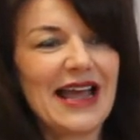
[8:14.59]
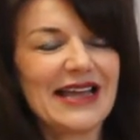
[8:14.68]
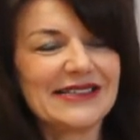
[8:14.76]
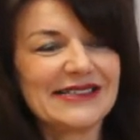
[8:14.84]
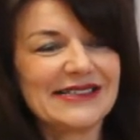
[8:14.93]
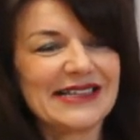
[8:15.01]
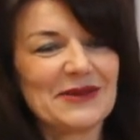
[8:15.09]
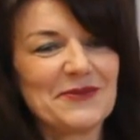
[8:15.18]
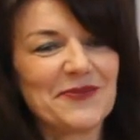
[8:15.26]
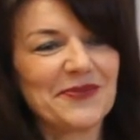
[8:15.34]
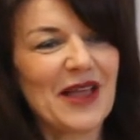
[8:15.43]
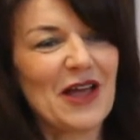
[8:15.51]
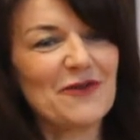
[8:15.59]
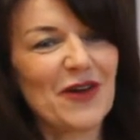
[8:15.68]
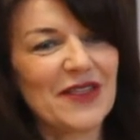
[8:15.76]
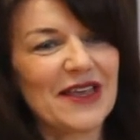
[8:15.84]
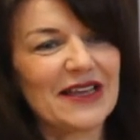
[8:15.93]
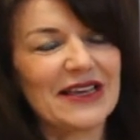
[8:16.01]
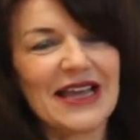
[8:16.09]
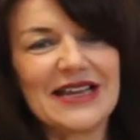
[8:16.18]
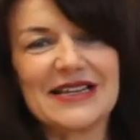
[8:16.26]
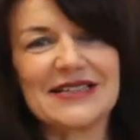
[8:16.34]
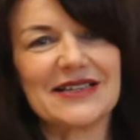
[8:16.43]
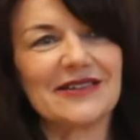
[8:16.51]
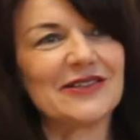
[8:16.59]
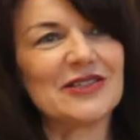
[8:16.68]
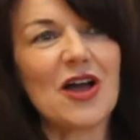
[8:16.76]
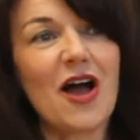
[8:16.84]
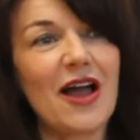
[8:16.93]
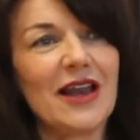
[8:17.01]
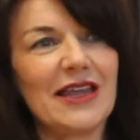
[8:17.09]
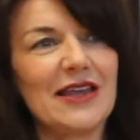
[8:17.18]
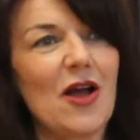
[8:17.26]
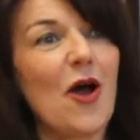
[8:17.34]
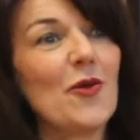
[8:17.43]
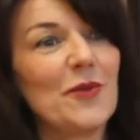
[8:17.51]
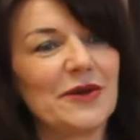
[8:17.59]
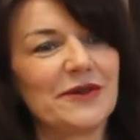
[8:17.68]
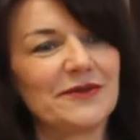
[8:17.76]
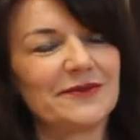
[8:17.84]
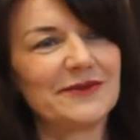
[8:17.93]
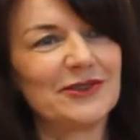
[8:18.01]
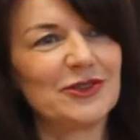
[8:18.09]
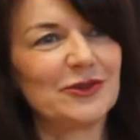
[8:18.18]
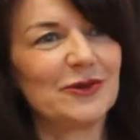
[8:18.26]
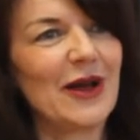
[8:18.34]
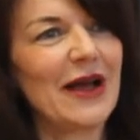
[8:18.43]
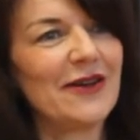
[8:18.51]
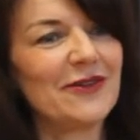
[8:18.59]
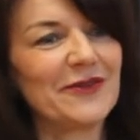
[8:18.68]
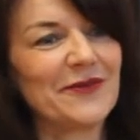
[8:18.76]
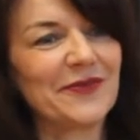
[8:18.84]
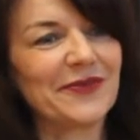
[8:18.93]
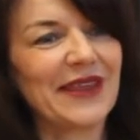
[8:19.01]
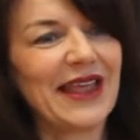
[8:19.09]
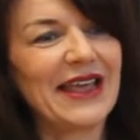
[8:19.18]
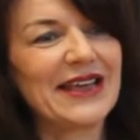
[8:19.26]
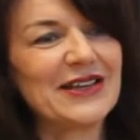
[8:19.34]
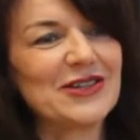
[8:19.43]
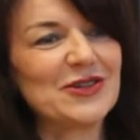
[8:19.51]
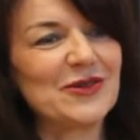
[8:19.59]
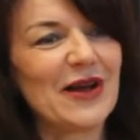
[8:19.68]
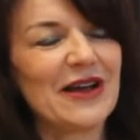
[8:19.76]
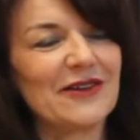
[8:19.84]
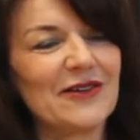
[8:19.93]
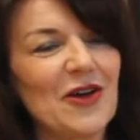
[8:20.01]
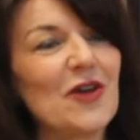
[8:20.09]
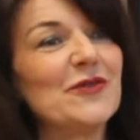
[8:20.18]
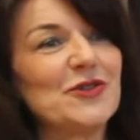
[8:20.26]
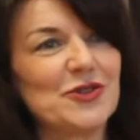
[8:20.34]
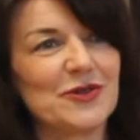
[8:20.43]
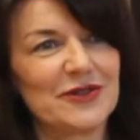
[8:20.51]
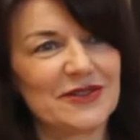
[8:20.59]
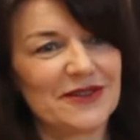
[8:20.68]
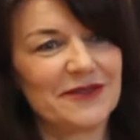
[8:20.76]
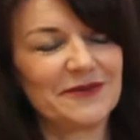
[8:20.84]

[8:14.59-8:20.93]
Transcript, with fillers: and um, I find the Canadians are entirely open to our, to our overtures.